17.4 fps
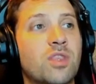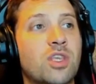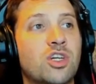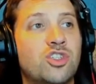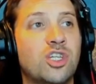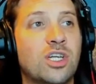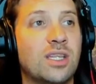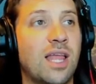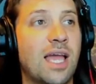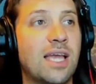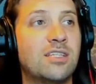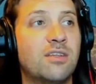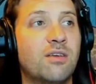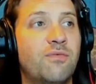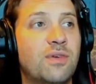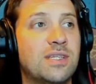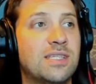she'd like
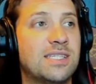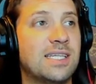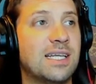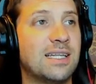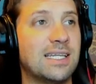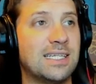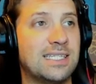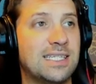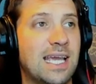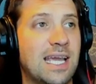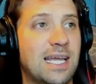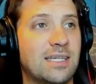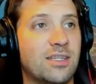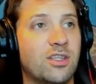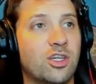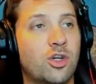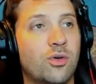to
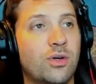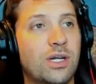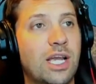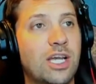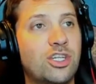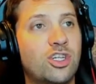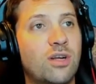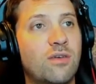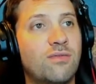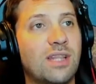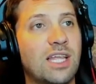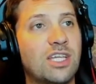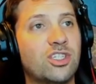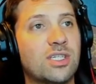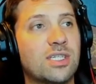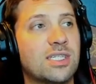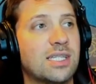facilitate the creation of
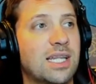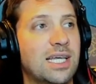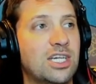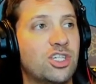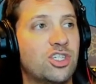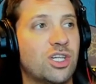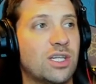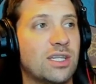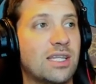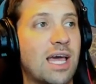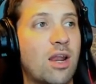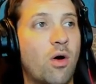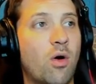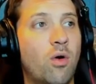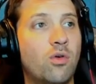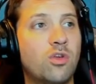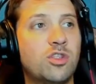legislation that
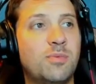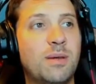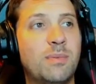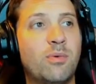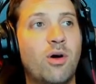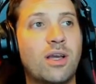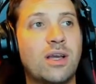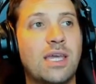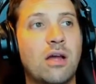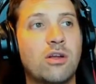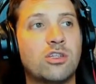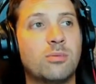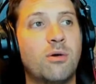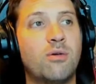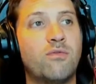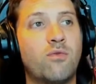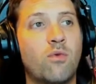holds people
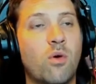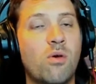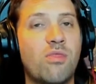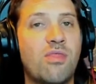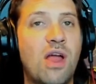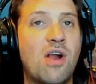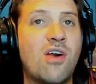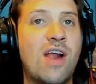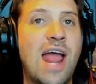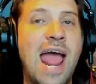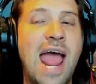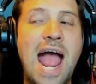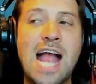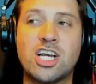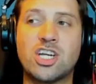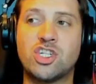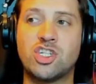accountable for their
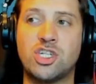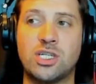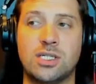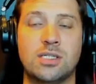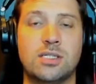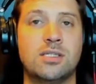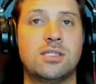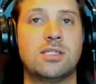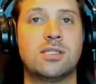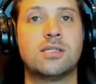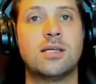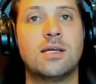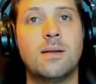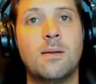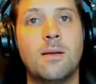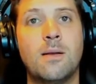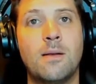actions.
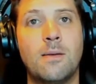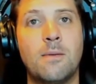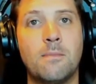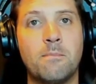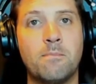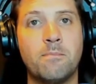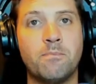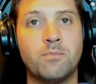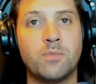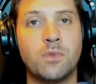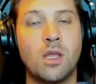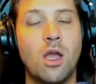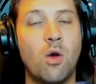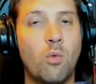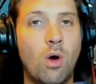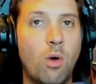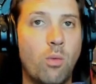
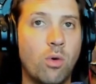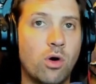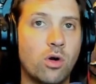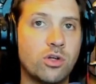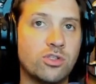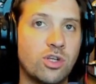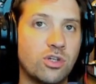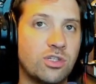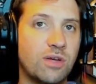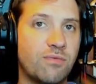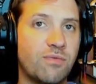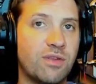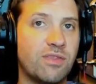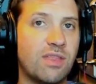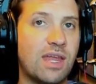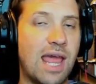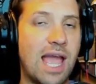Well, words are
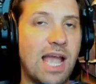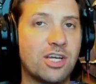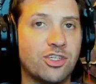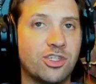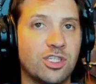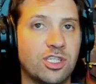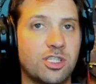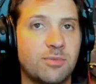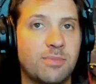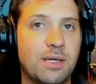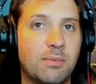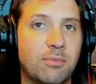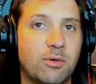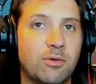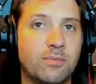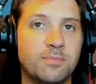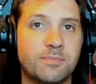different than actions,
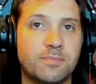people.